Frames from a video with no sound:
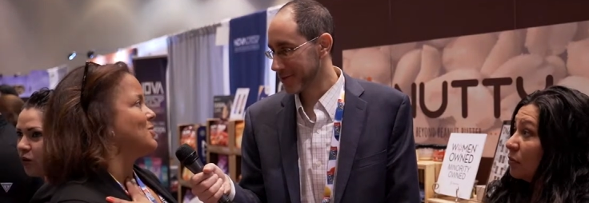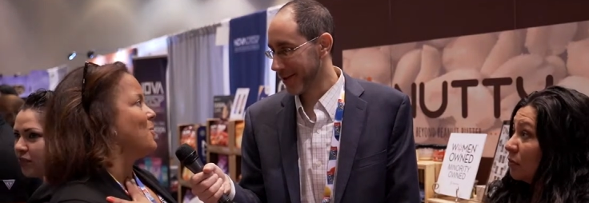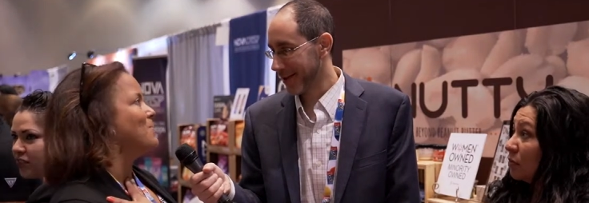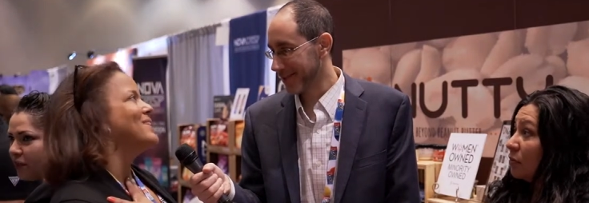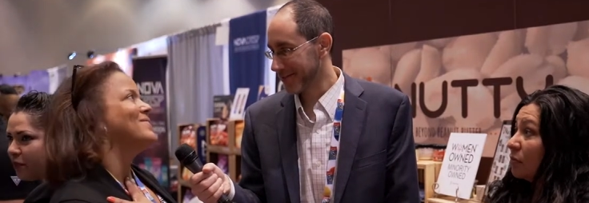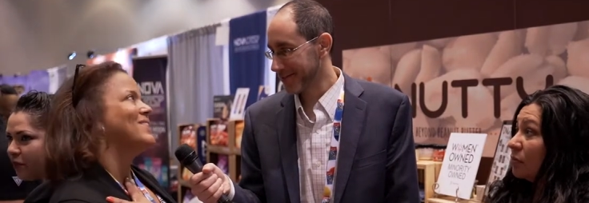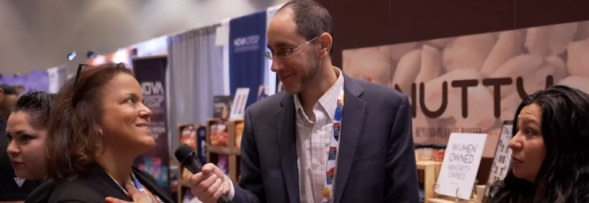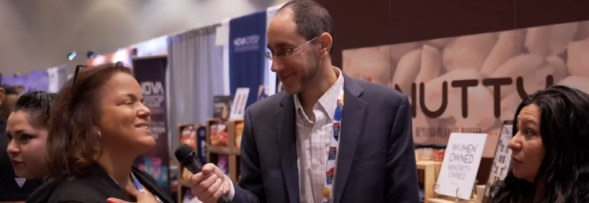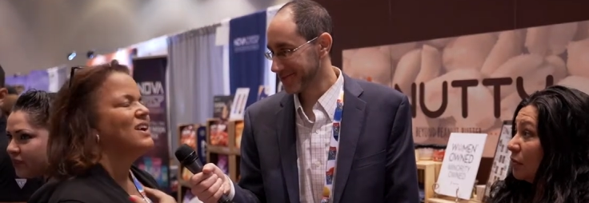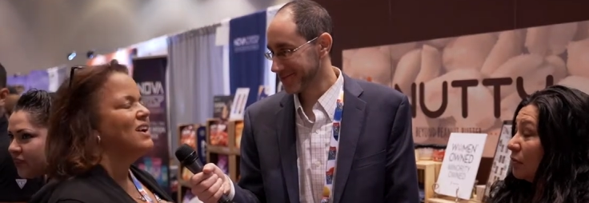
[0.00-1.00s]
Speaker 1: don't believe,
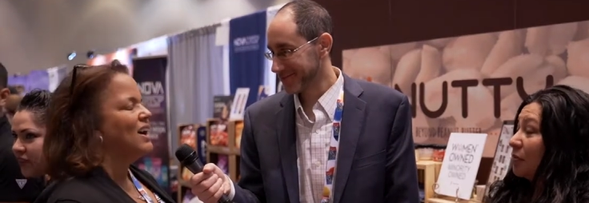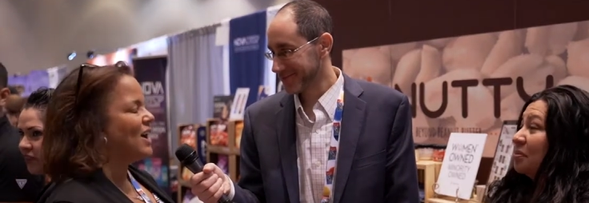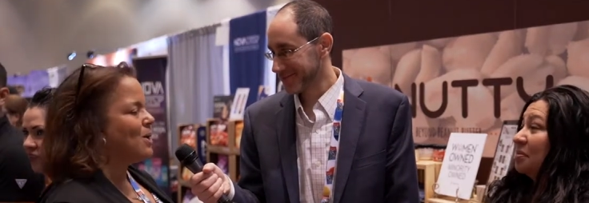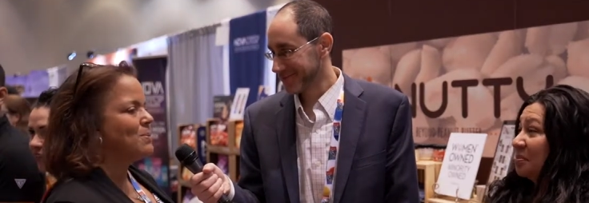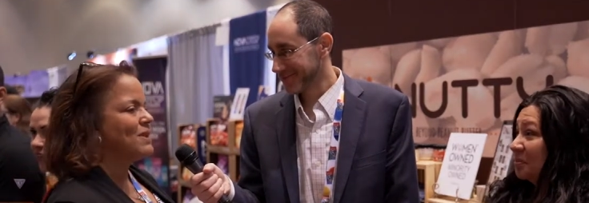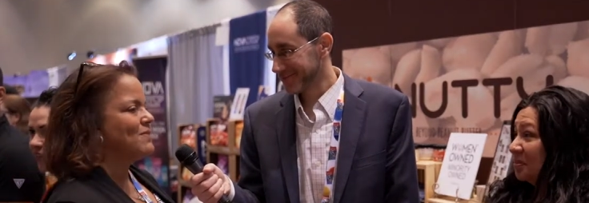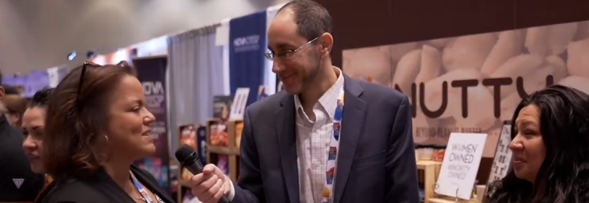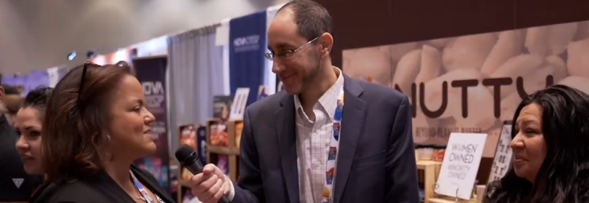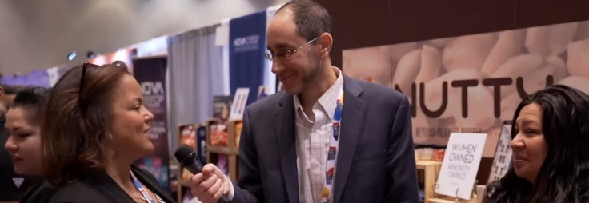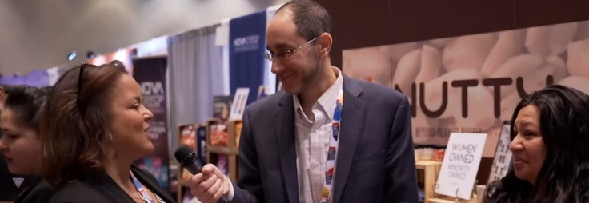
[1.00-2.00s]
yes, I don't believe
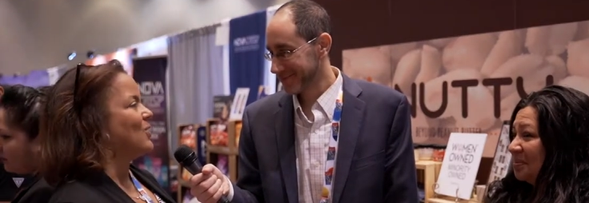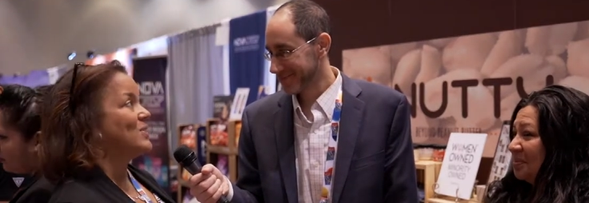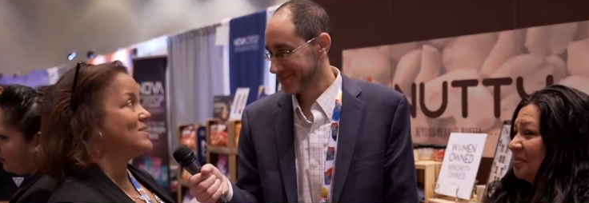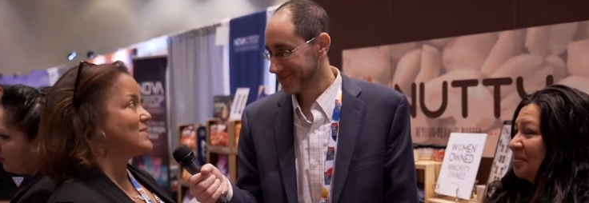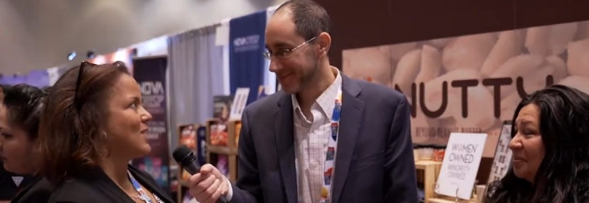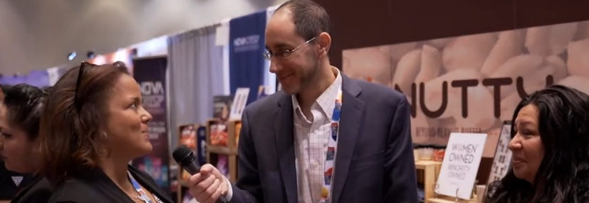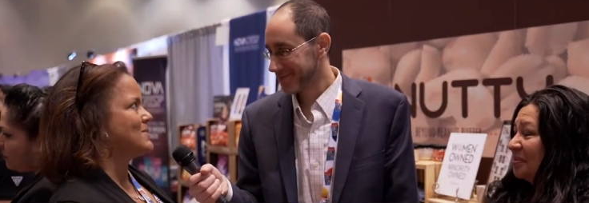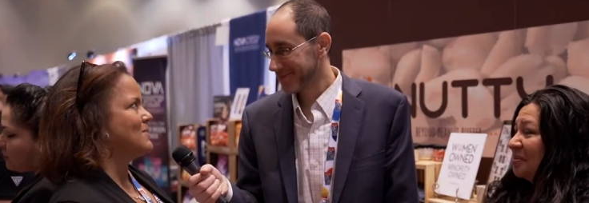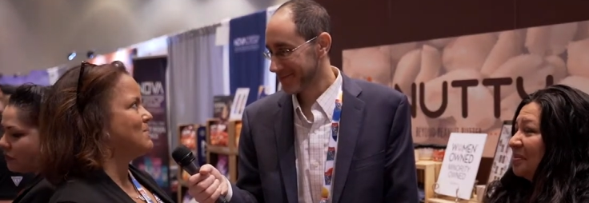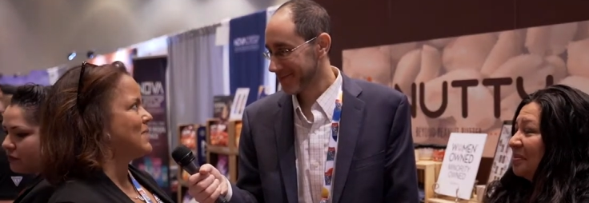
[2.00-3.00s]
that's the healthiest
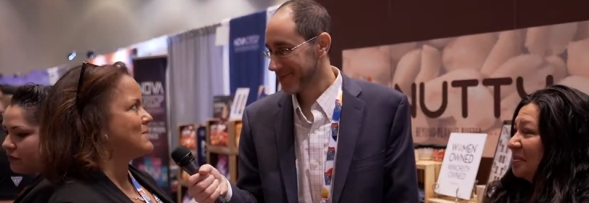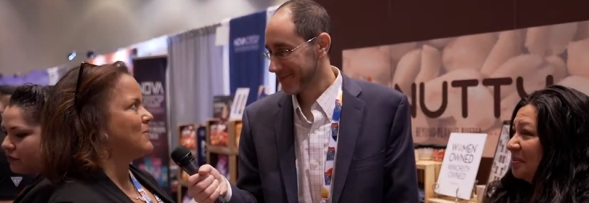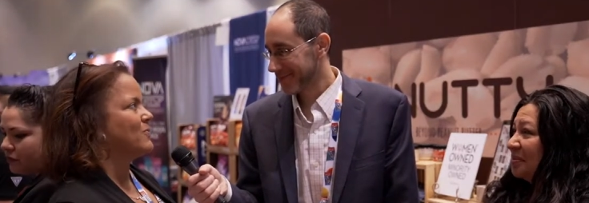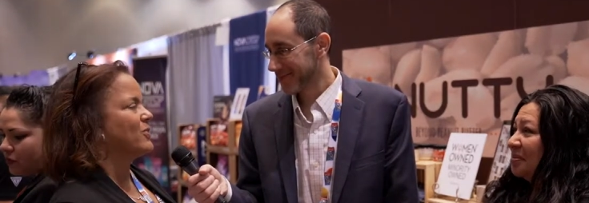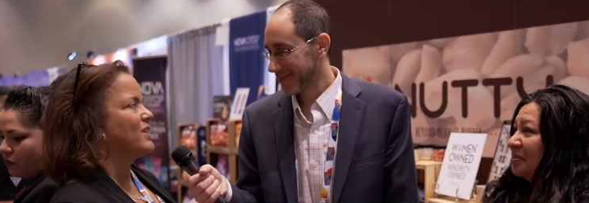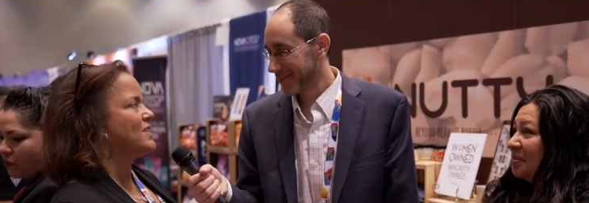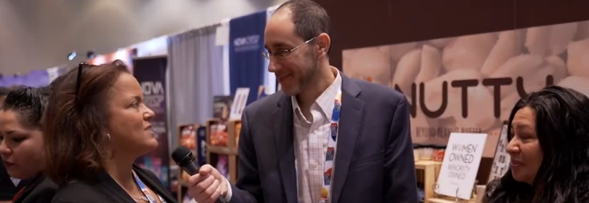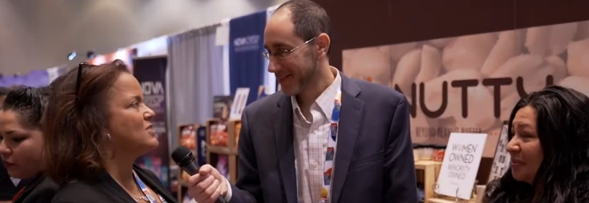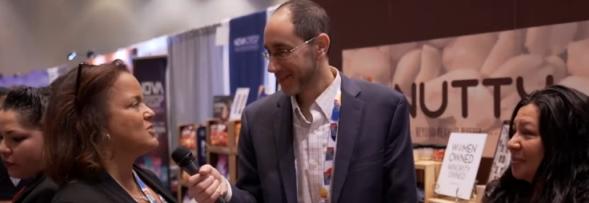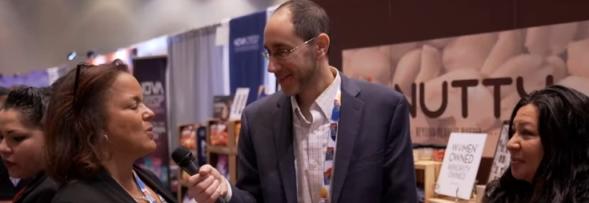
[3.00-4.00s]
option possible for kids,
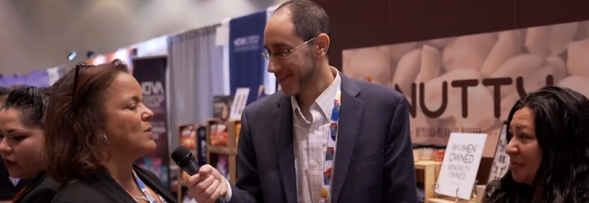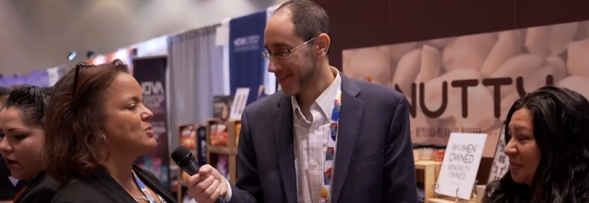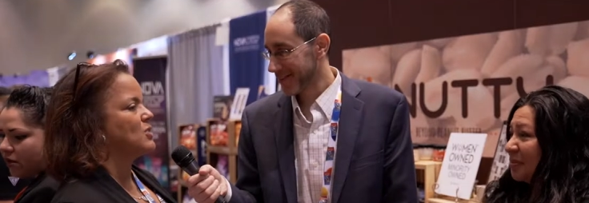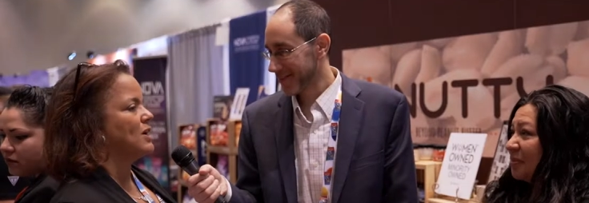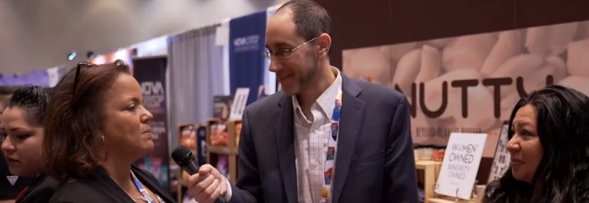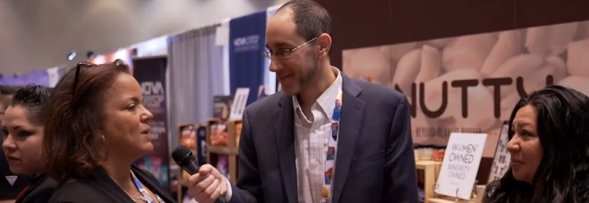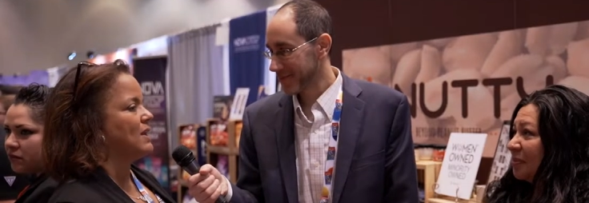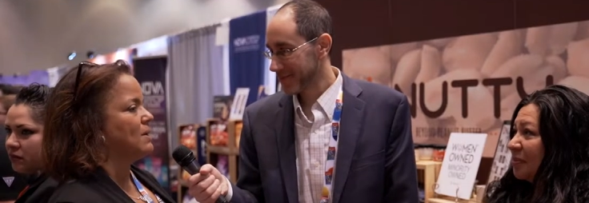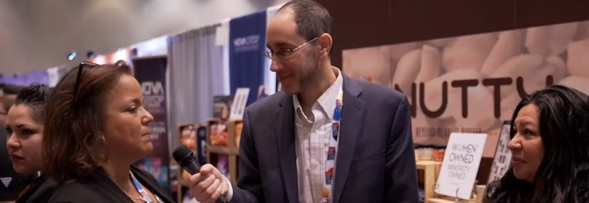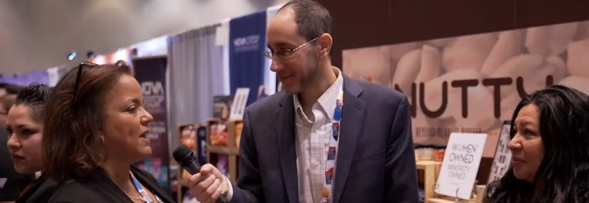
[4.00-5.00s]
and so I was trying to make an
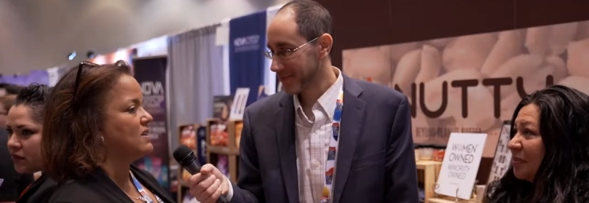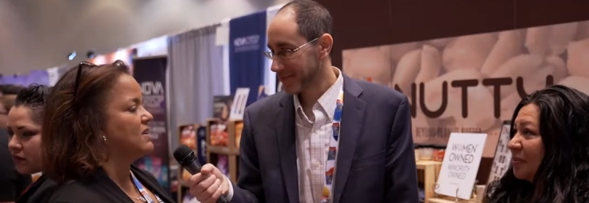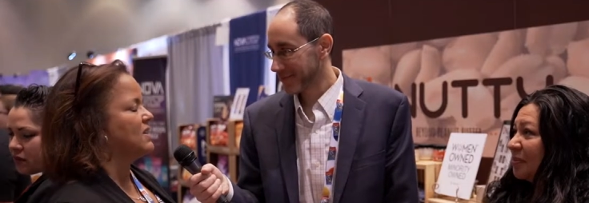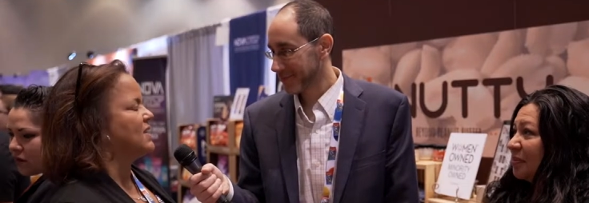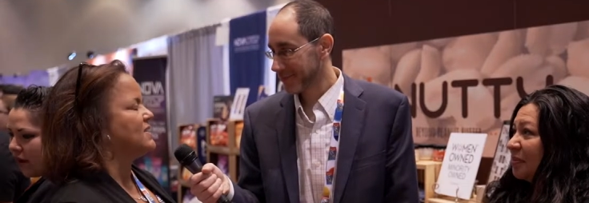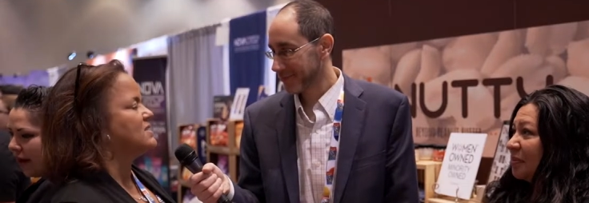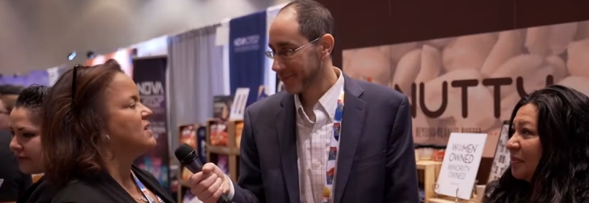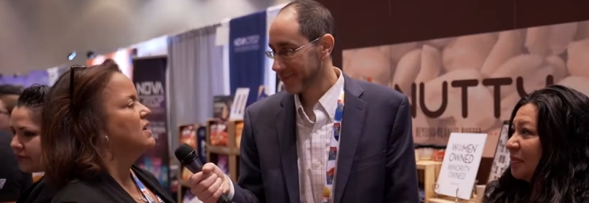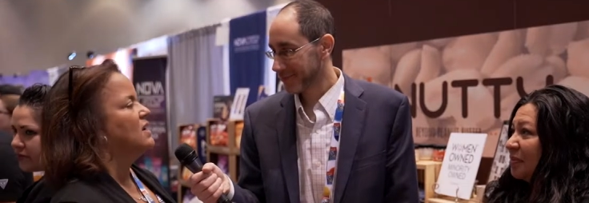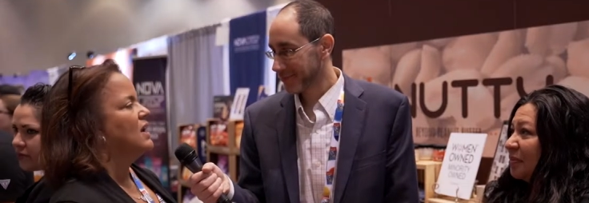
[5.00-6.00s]
impact on kids.
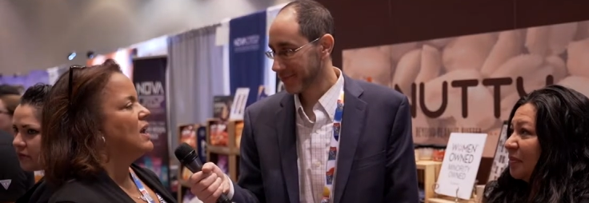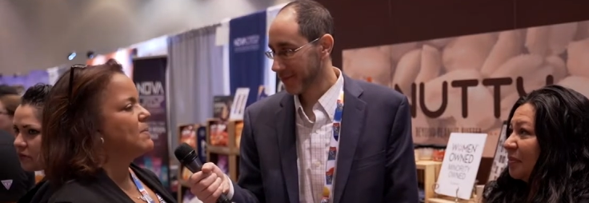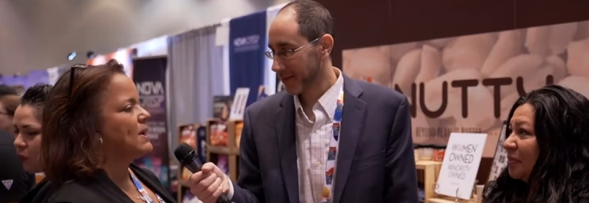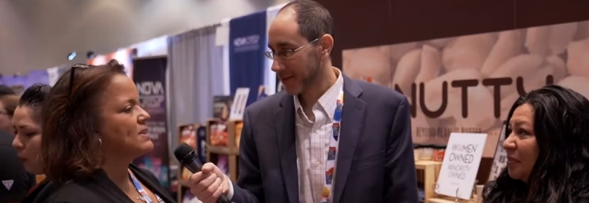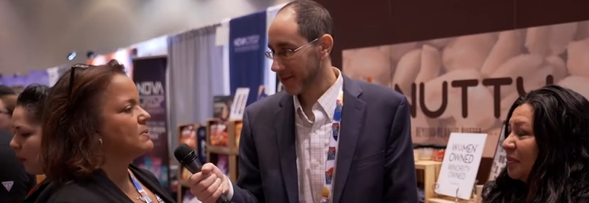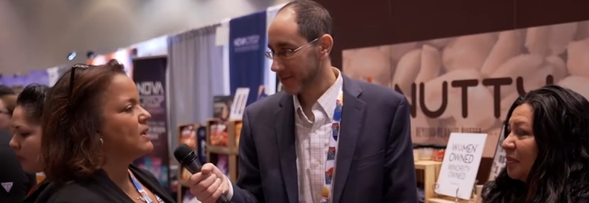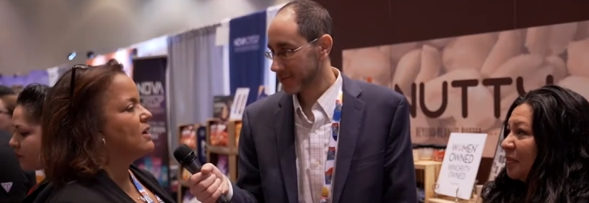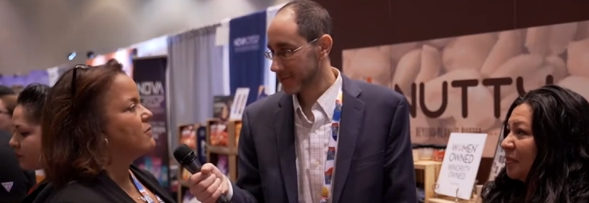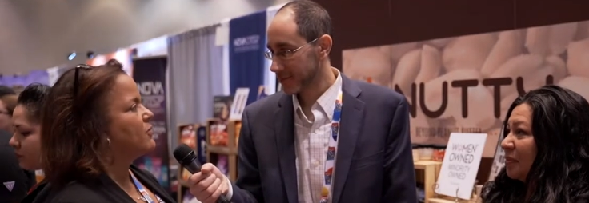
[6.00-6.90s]
And my husband and I are